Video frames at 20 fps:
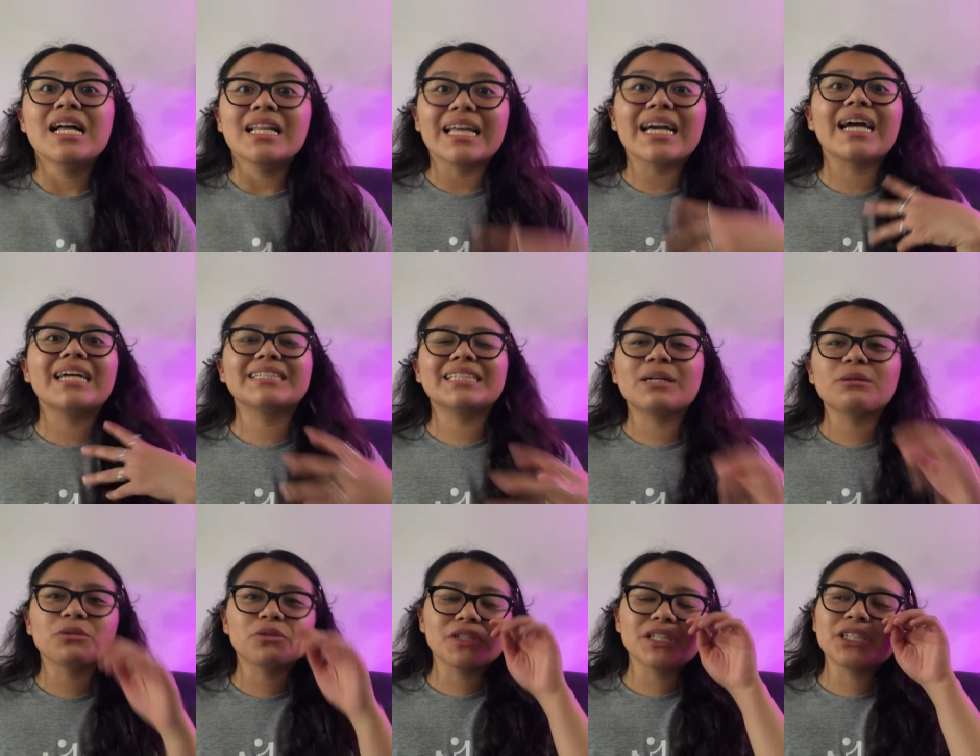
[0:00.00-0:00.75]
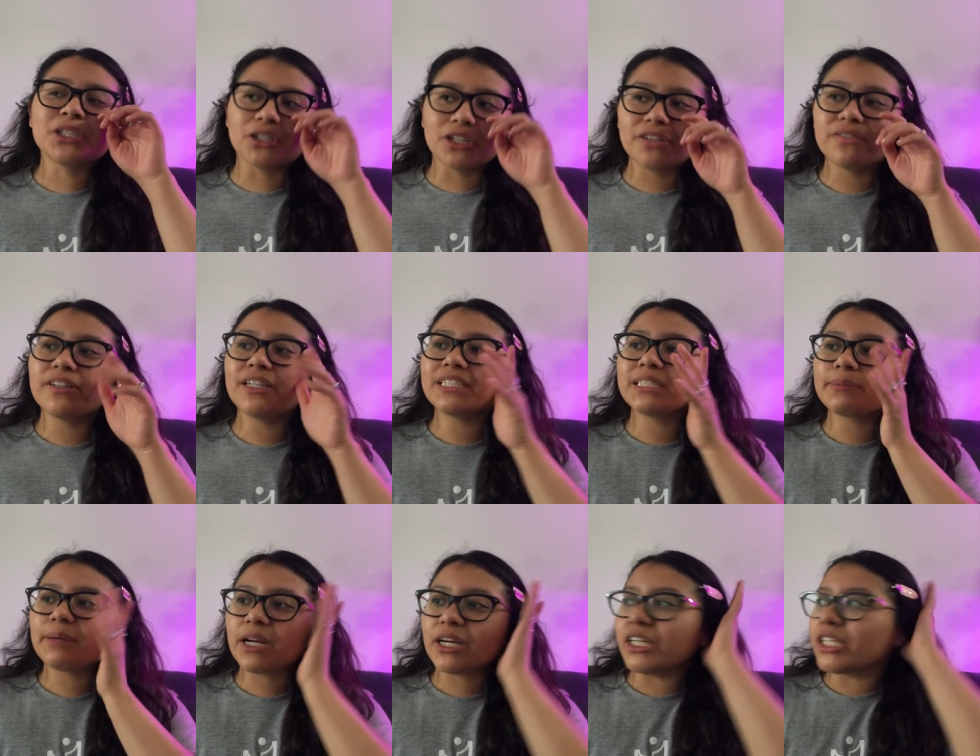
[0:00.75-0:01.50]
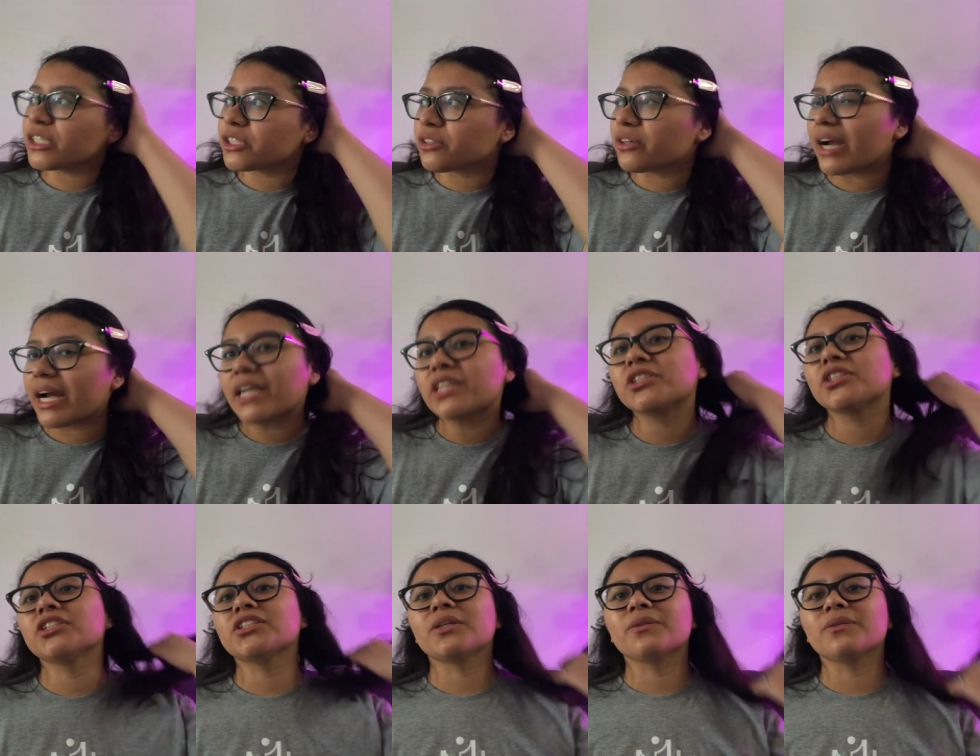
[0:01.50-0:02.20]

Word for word: like I said, I was really nervous about our interaction.